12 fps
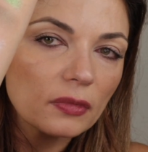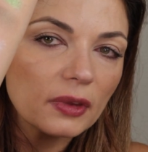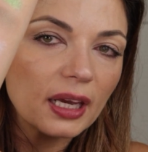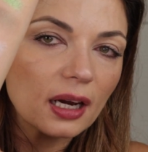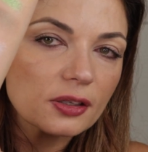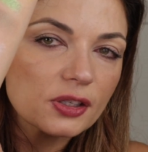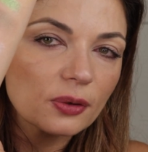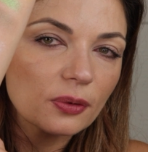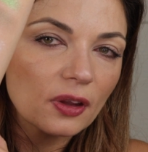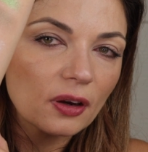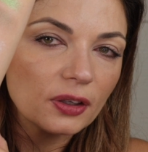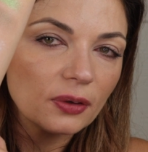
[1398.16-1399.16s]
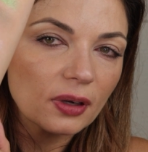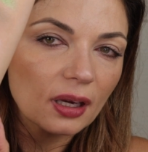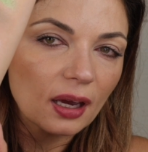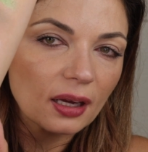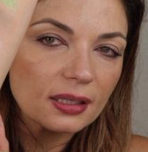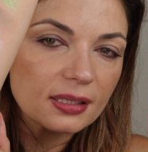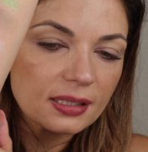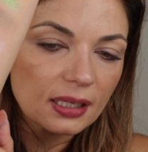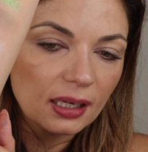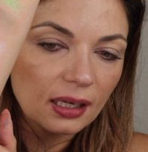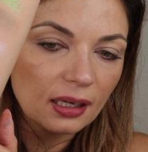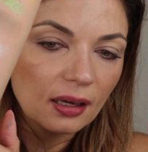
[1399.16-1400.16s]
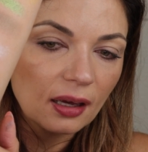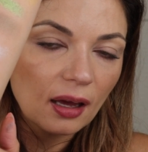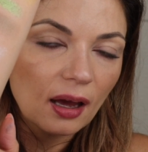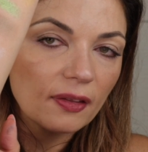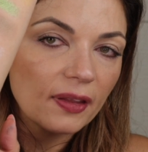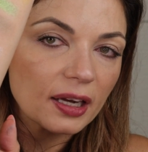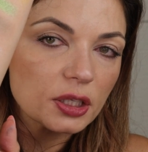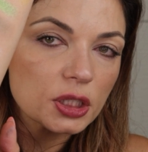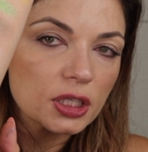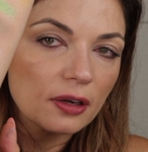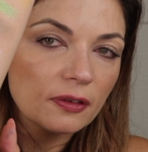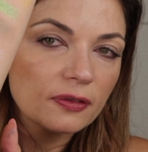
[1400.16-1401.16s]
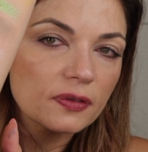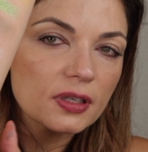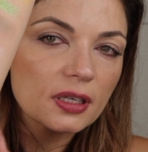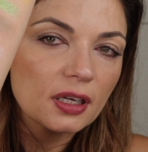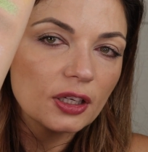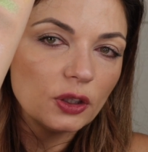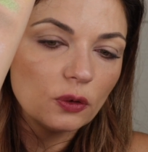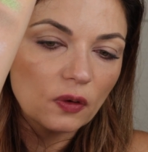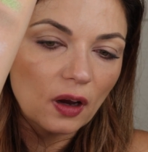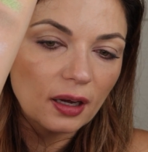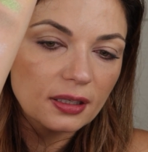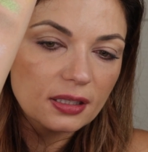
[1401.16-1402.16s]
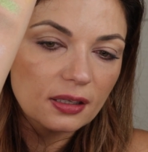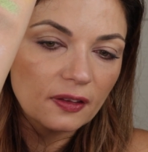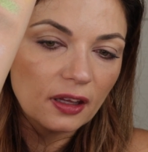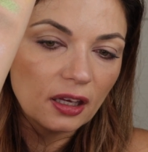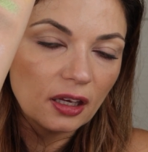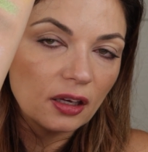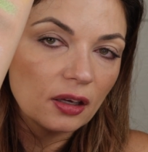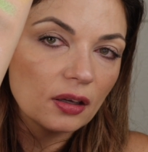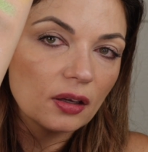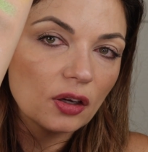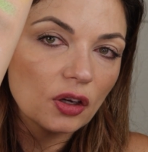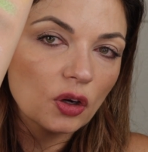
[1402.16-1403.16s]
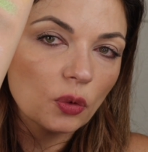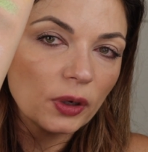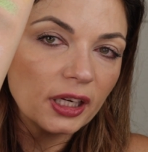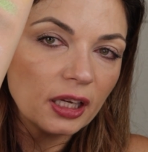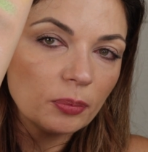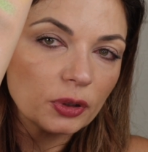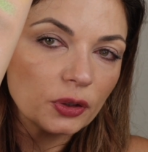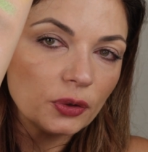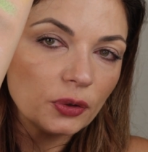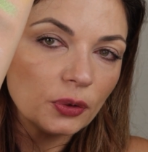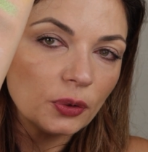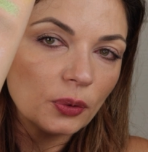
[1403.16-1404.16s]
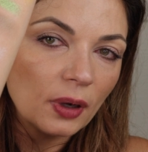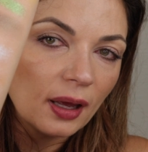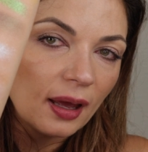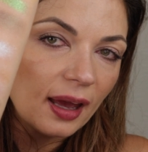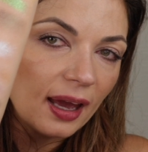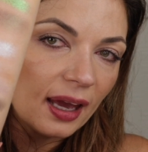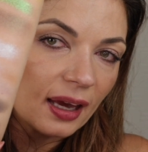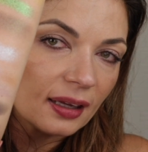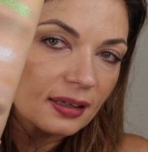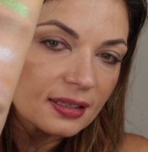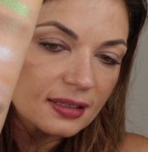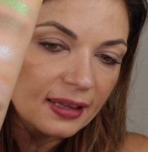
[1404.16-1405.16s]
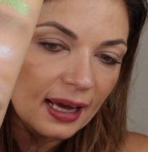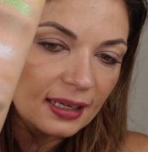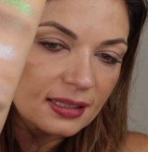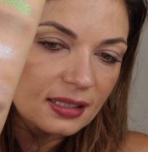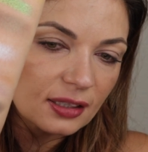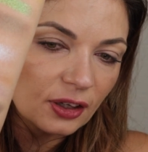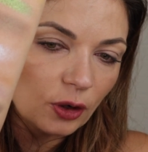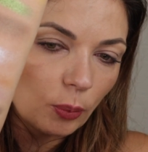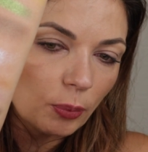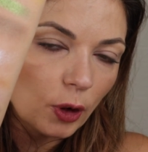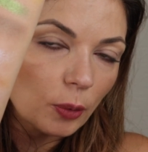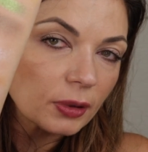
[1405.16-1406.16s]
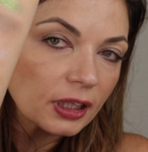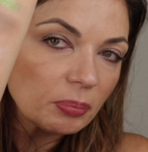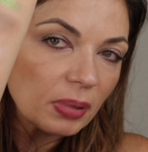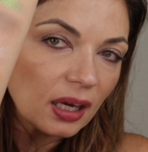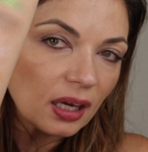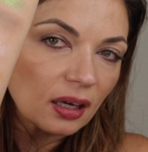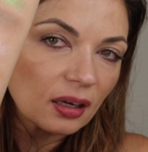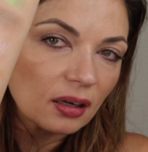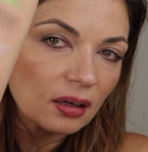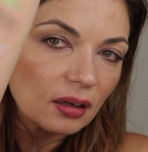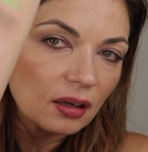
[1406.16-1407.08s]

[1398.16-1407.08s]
Yeah, so there you can kind of see that shift. You've got the greeny blue and that, you know, purpley pink.